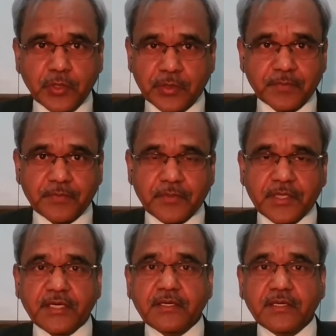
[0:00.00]
know
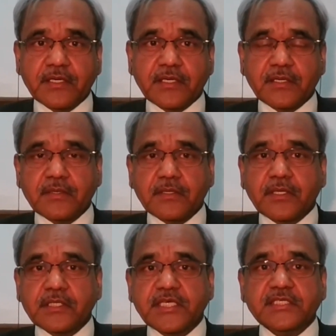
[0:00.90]
that.
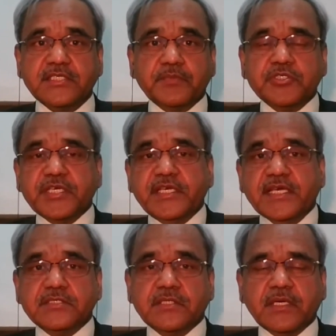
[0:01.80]
Say, supposing he
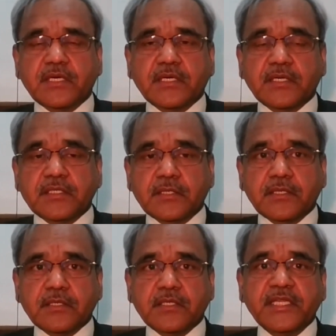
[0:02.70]
has
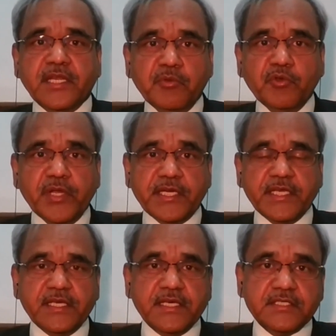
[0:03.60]
in WAT,
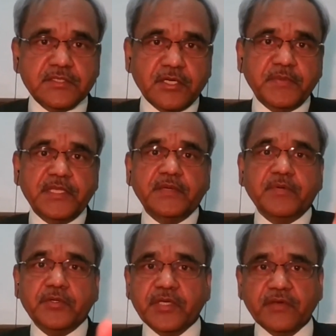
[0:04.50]
he has not been
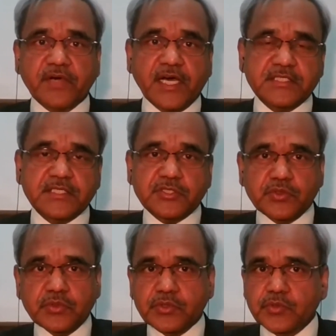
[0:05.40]
able to give answers
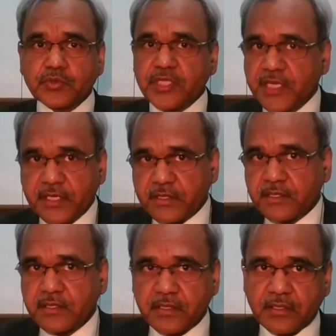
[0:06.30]
to two, three.
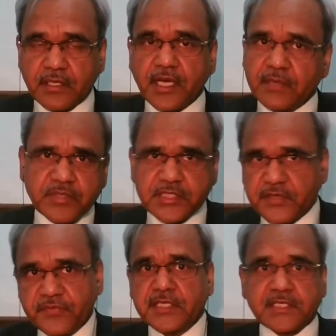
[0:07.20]
I'm just
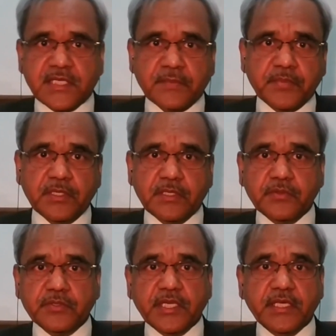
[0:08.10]
giving an example,
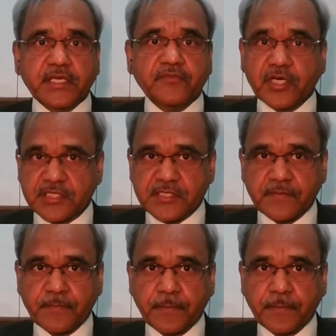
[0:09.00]
two, three words.